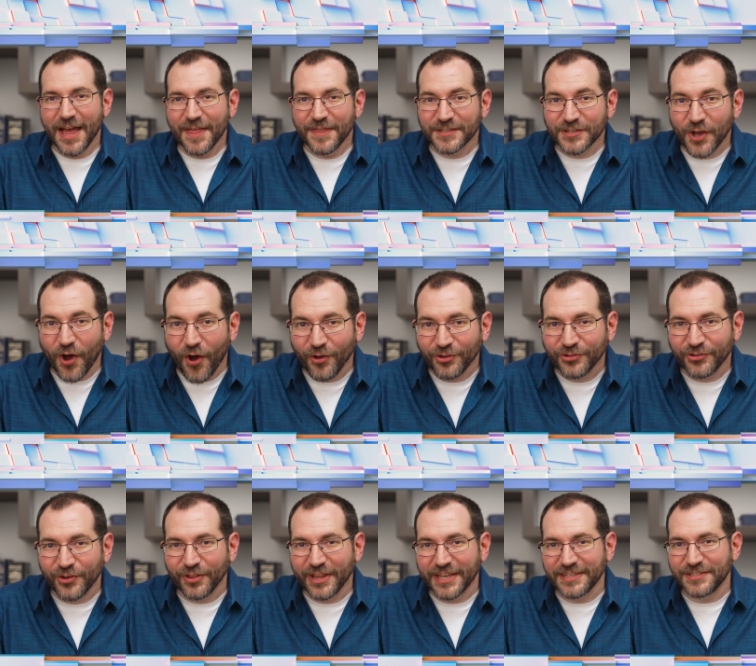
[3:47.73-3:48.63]
This
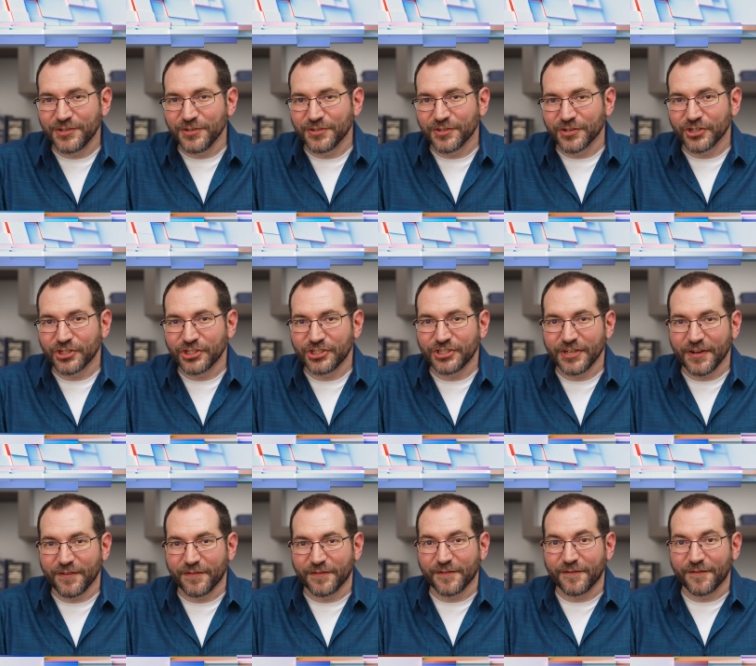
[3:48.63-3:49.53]
also lets users
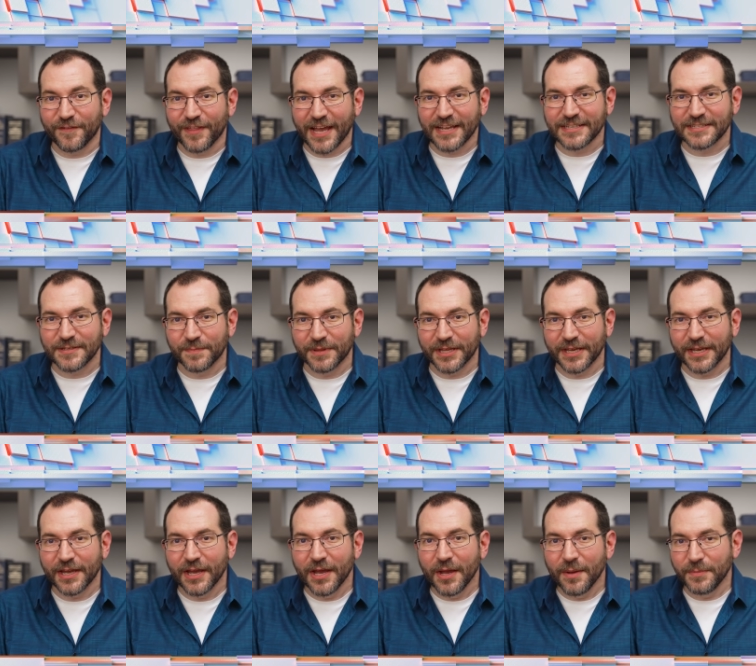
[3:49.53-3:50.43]
shift
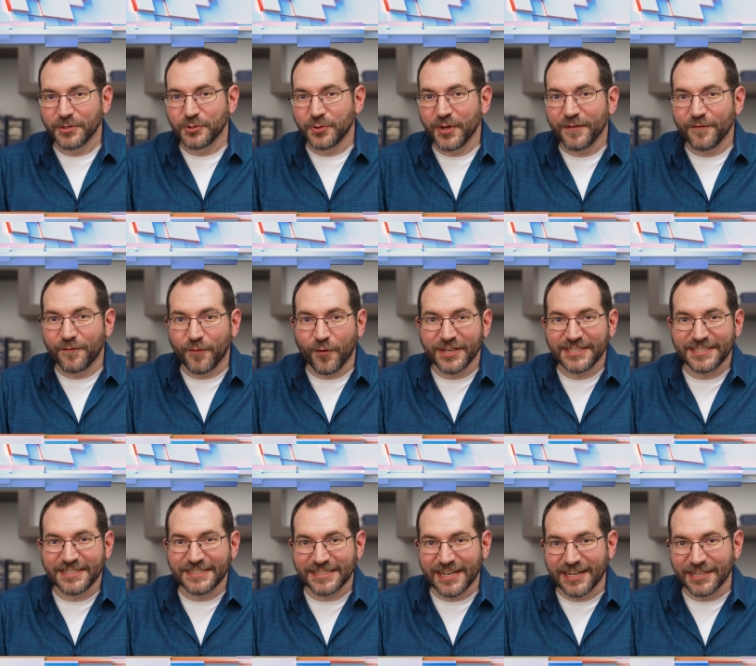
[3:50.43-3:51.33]
flexibly between
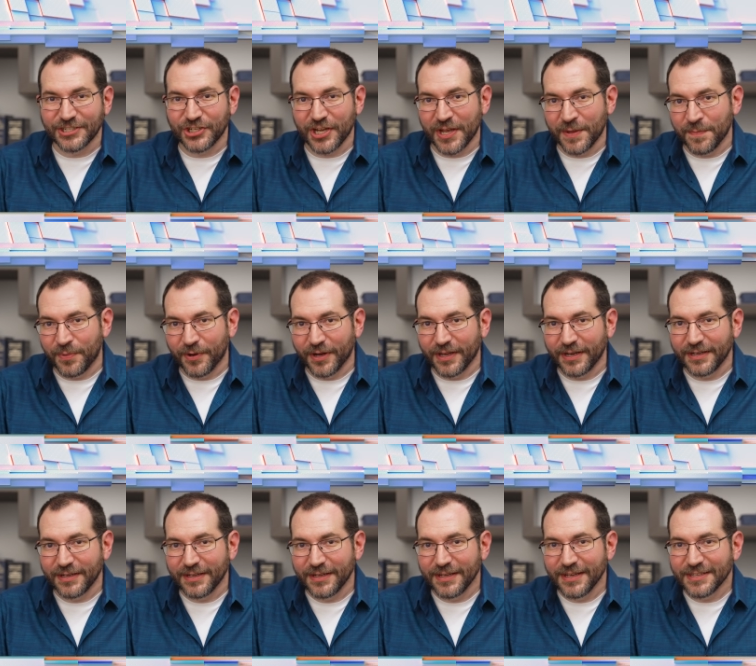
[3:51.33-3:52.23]
voice and touch input,
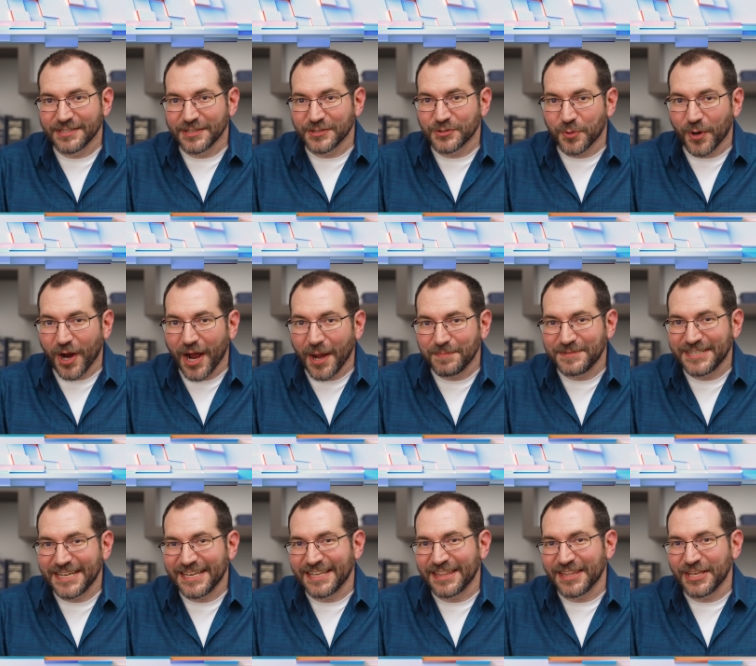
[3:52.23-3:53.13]
since we're
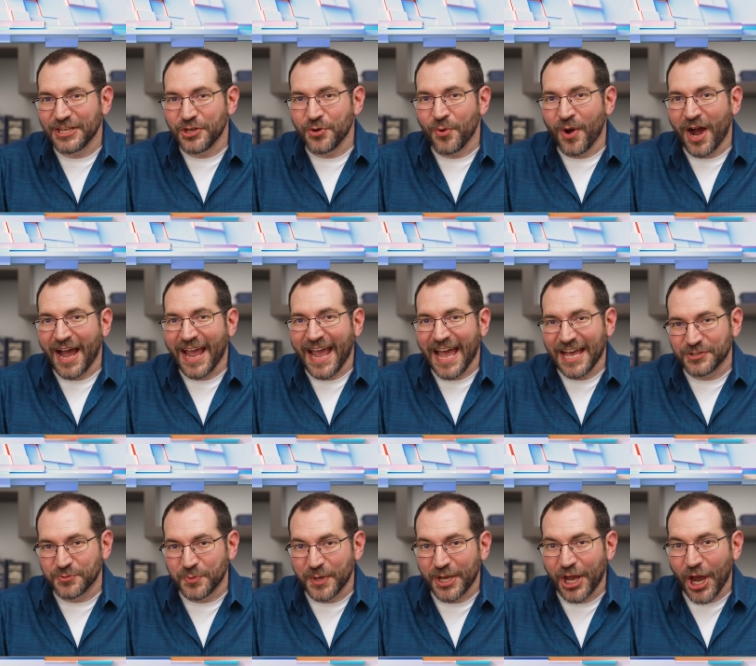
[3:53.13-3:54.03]
updating the UI
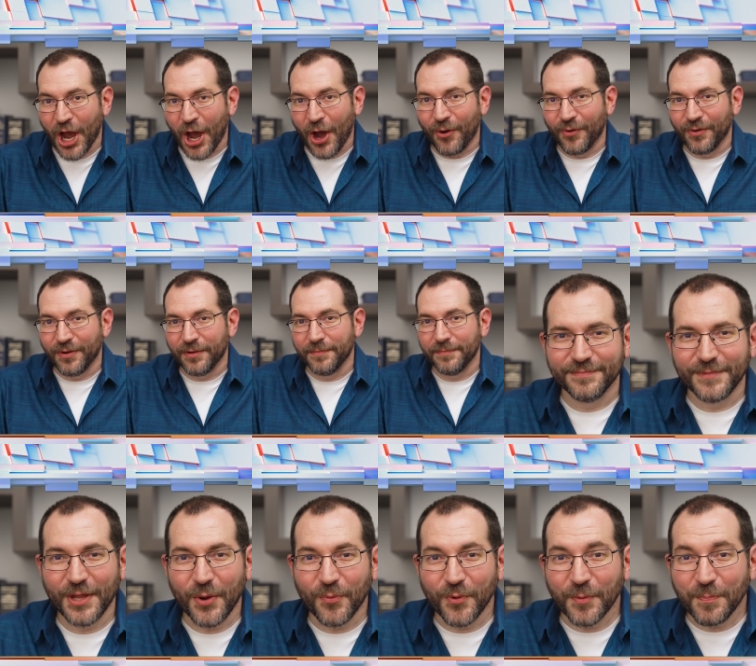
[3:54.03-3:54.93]
as we go.
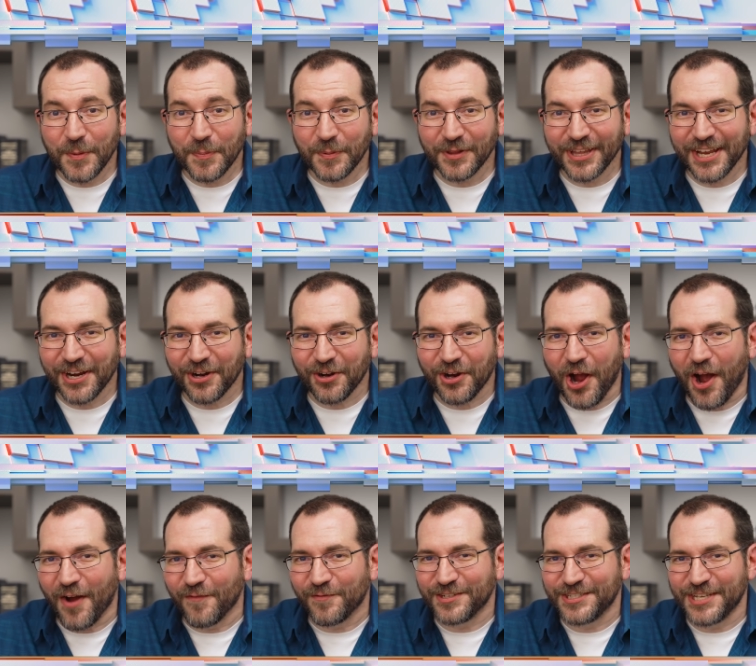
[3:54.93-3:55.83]
When people hear
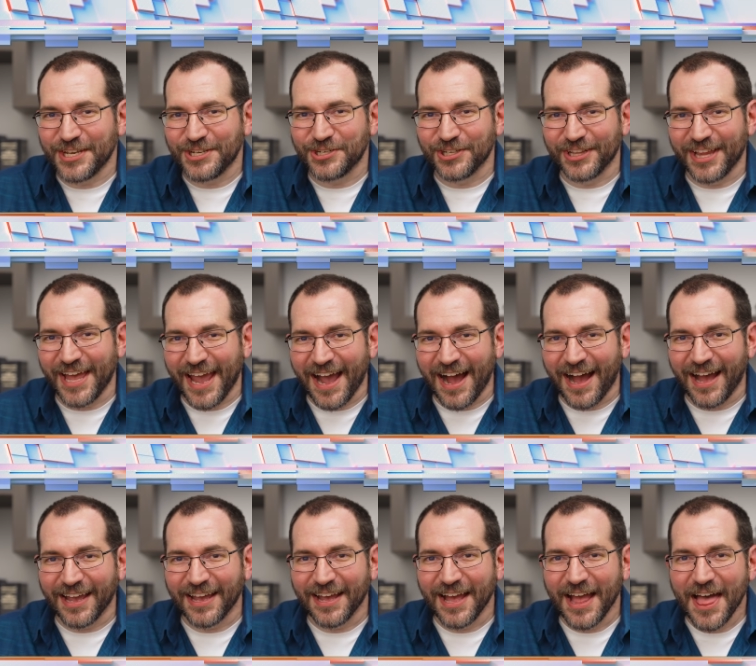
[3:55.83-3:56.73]
conversational
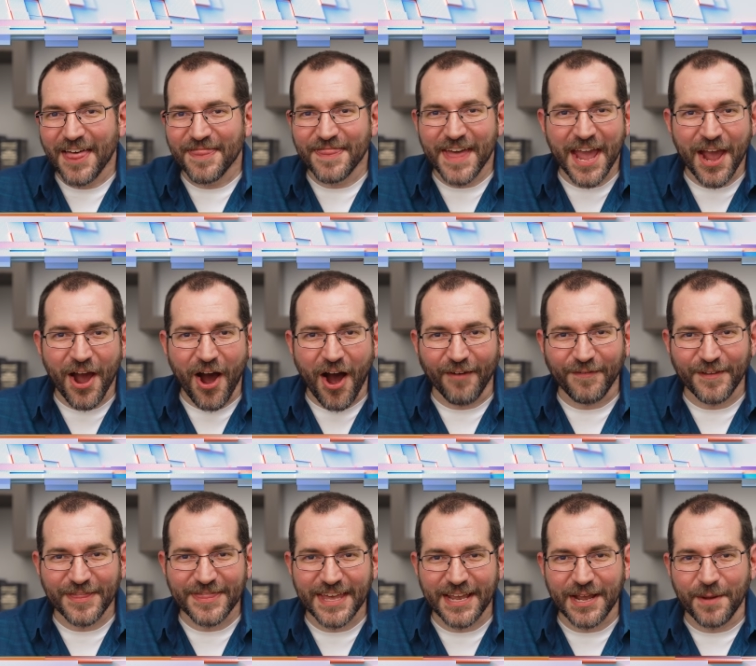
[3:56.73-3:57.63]
AI, they
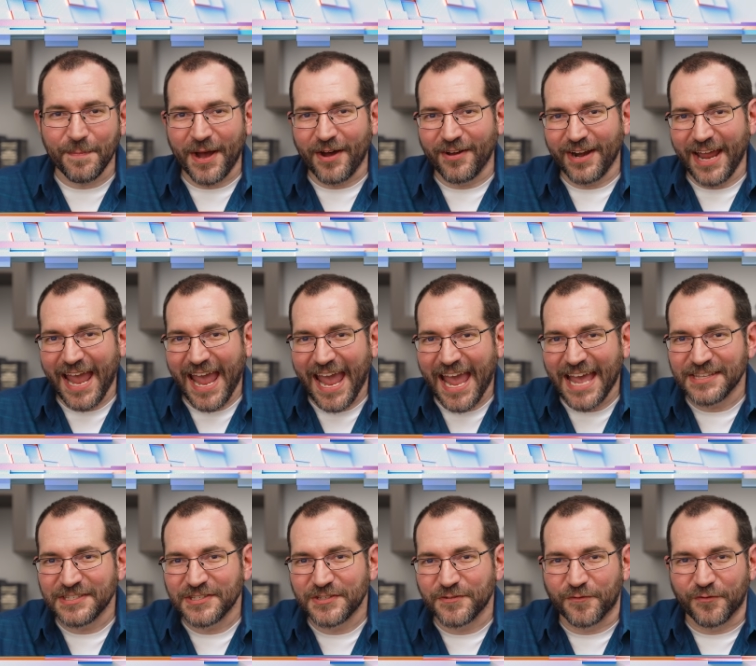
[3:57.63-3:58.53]
often think about
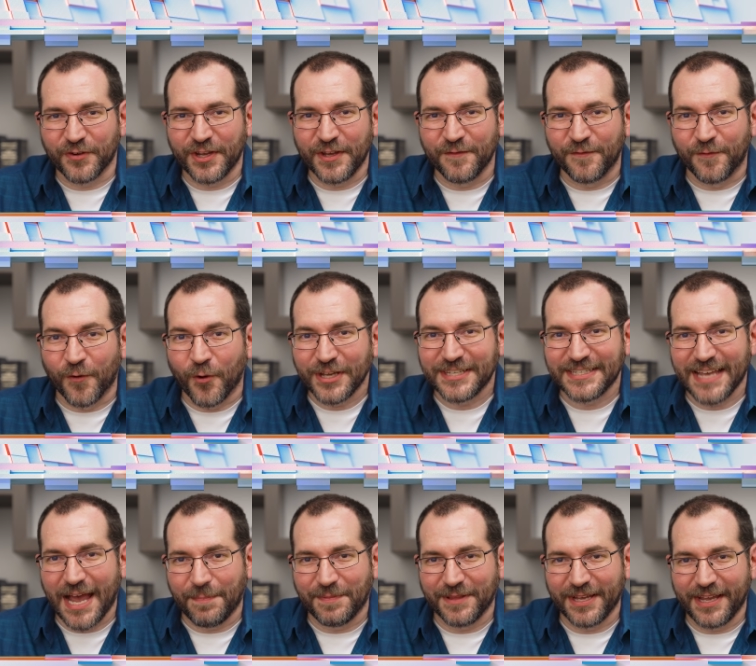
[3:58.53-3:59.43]
hands-free voice
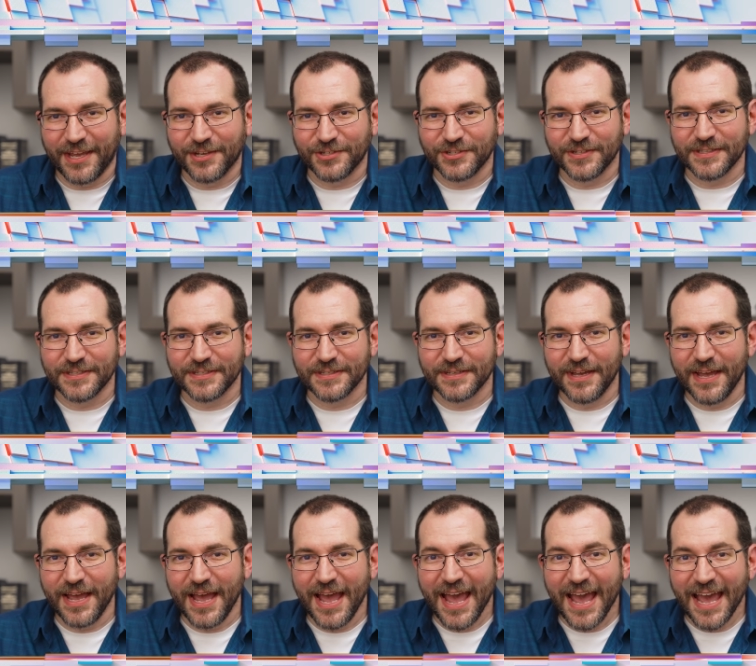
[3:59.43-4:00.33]
applications.
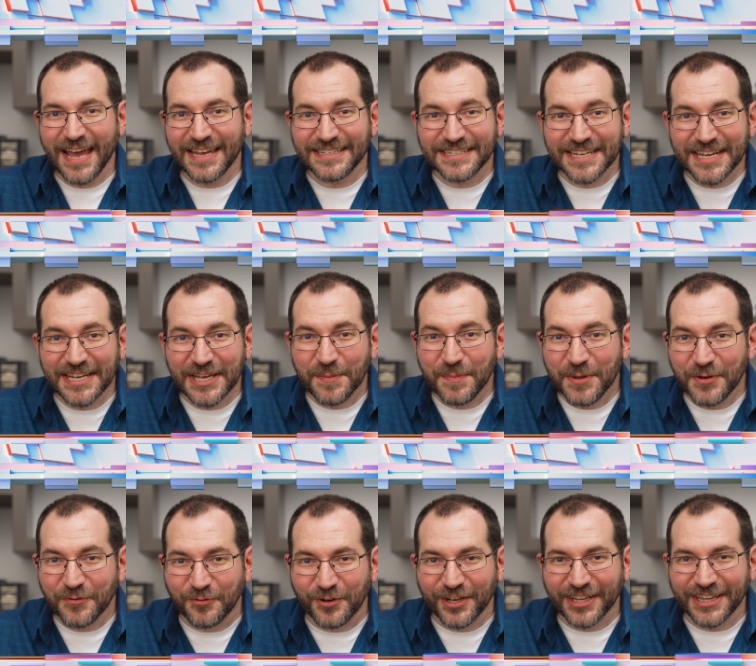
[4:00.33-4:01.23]
And it can
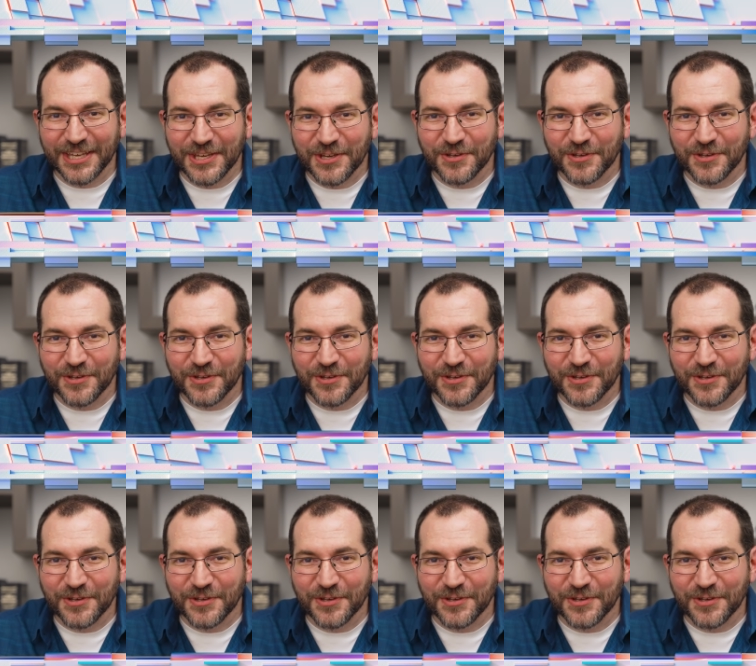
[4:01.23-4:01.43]
be really